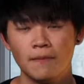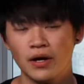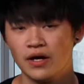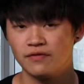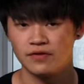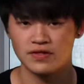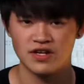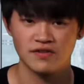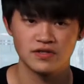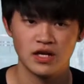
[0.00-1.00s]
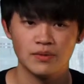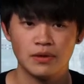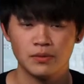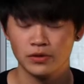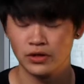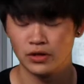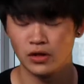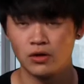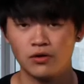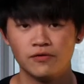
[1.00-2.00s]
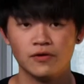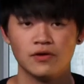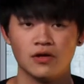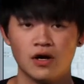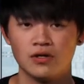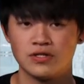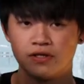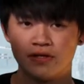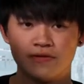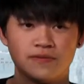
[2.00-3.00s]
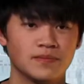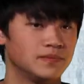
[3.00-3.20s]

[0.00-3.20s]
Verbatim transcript: but for the sake of time, I'm only going to go over the halogen lights.